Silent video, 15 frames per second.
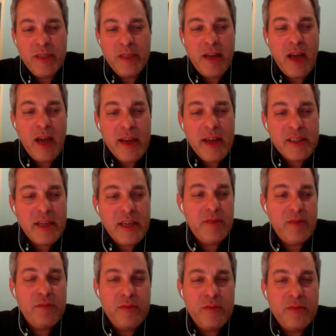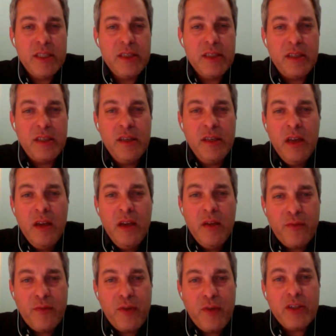And guys get really
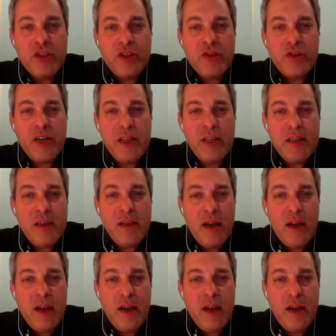frustrated